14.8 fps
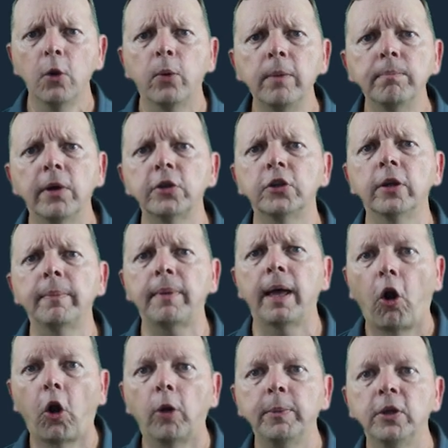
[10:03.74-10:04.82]
when Muslim
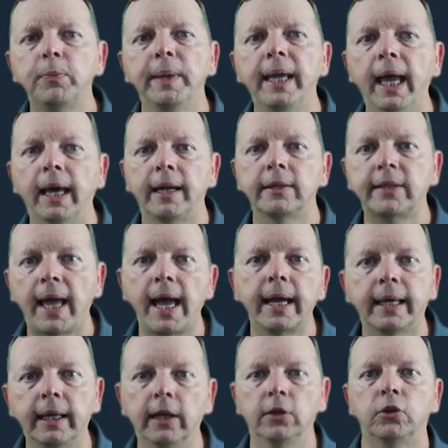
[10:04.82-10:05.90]
armies began
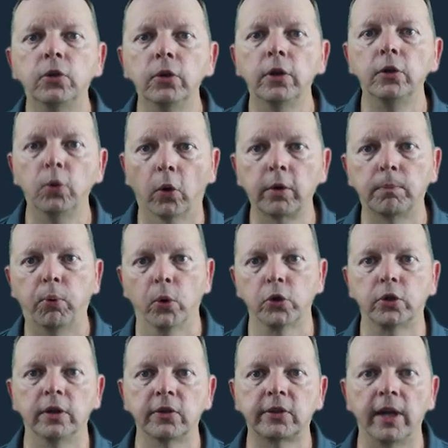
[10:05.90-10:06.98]
attacking into the northern
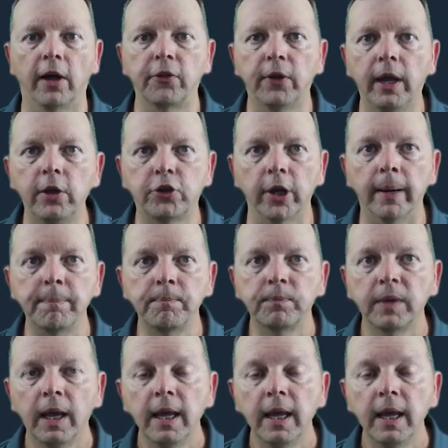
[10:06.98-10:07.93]
portion of South Asia.